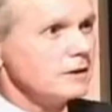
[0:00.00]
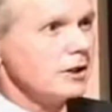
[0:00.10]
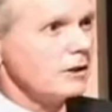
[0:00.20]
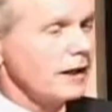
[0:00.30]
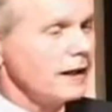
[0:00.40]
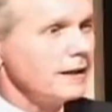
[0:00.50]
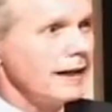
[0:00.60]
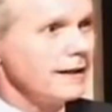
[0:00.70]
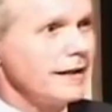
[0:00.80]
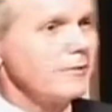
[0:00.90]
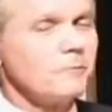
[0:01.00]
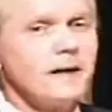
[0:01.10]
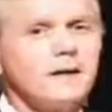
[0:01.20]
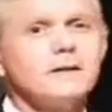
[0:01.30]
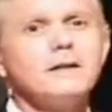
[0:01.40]
young lady. I'd never
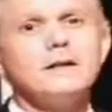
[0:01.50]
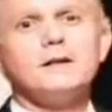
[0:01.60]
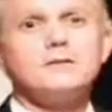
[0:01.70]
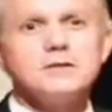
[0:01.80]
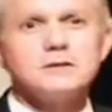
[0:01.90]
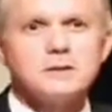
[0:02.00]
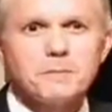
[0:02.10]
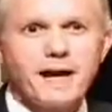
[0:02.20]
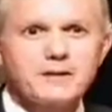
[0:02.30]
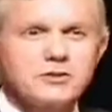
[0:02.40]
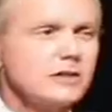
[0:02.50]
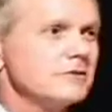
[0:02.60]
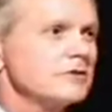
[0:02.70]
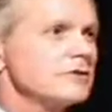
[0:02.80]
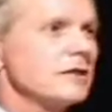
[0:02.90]
met her. She's in the back
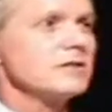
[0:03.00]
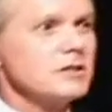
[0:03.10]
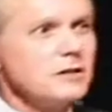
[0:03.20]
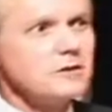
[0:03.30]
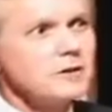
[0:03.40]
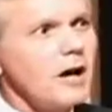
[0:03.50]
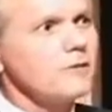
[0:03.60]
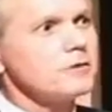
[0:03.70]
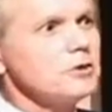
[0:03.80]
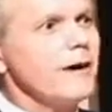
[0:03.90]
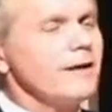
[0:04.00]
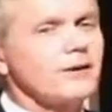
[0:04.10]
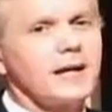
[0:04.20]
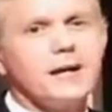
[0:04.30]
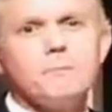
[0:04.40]
seat. She said, Senator Dalton, do you have
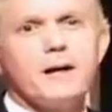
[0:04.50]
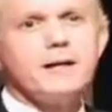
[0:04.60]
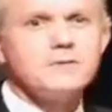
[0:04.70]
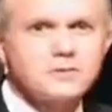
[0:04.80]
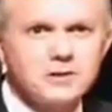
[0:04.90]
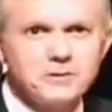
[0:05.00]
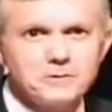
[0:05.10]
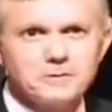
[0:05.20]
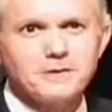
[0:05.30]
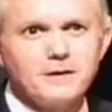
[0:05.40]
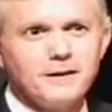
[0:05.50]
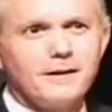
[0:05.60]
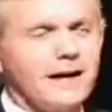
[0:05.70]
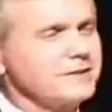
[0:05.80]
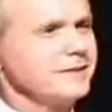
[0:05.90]
a campaign song?
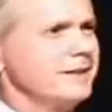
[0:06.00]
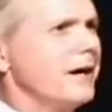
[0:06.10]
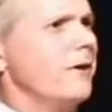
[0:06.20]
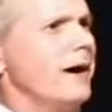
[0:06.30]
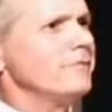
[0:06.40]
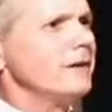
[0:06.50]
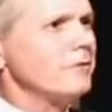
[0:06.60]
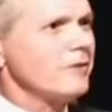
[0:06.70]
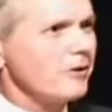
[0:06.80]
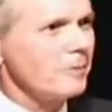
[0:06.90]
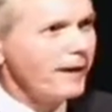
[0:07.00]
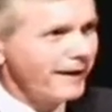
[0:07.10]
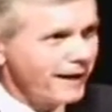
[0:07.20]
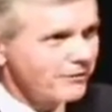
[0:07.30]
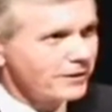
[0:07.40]
I said, no, I've never thought
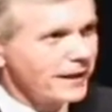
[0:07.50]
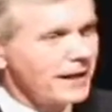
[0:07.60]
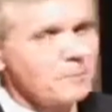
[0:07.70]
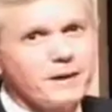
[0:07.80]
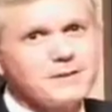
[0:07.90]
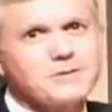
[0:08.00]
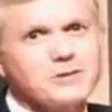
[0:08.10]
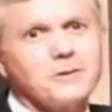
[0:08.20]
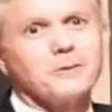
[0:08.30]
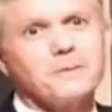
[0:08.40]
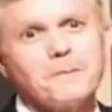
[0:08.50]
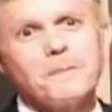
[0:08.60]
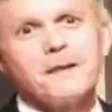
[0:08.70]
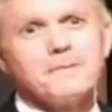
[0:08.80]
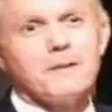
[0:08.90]
about having a campaign song.
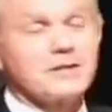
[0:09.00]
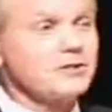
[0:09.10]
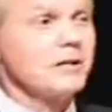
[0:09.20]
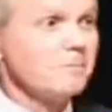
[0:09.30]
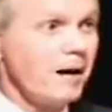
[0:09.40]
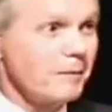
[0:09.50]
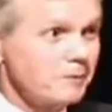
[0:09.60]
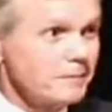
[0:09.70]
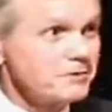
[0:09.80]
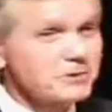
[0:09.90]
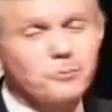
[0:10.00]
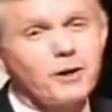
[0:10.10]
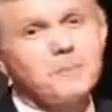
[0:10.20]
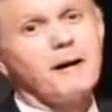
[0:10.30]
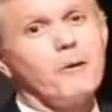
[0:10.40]
My son popped up and says,
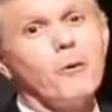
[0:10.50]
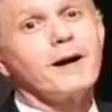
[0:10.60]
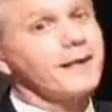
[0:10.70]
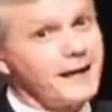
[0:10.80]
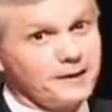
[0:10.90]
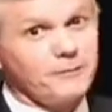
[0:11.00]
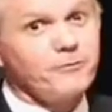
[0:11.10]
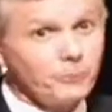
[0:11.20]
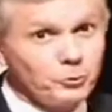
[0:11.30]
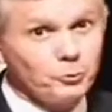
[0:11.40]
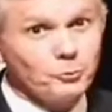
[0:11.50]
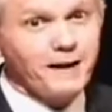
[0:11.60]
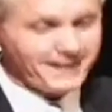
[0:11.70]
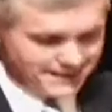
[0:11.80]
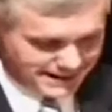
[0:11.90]
what about What Kind of Fool
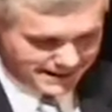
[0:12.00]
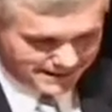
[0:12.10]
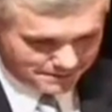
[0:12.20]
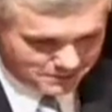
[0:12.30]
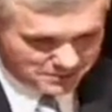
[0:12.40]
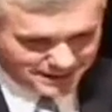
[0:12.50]
by the Tams?